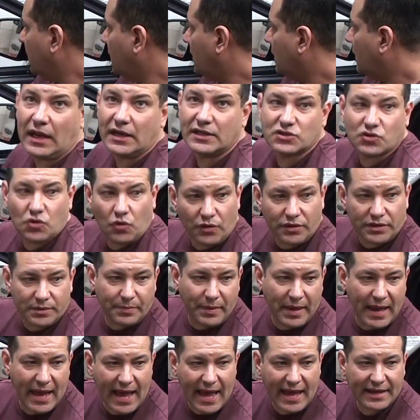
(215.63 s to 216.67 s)
Now let's go to the
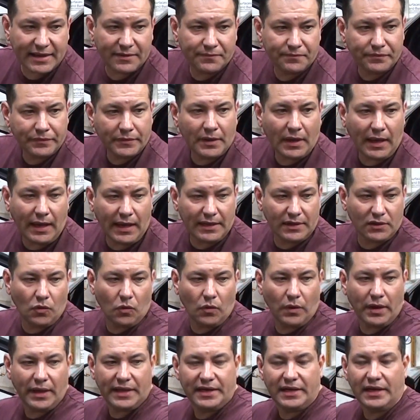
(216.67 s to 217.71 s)
back and
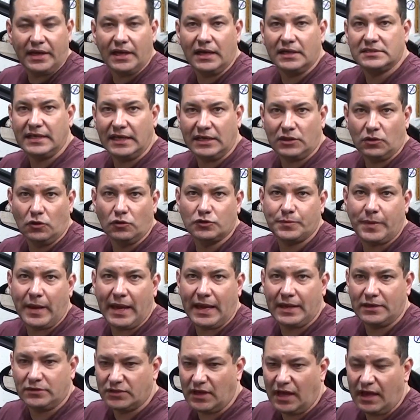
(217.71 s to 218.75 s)
go ahead and take those
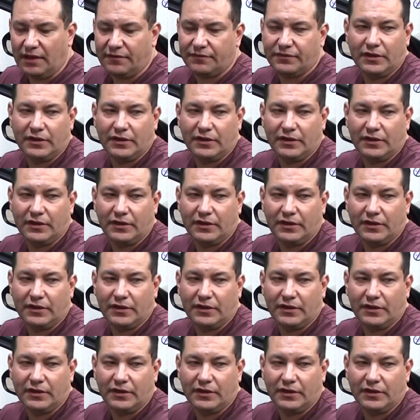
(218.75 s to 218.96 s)
panels off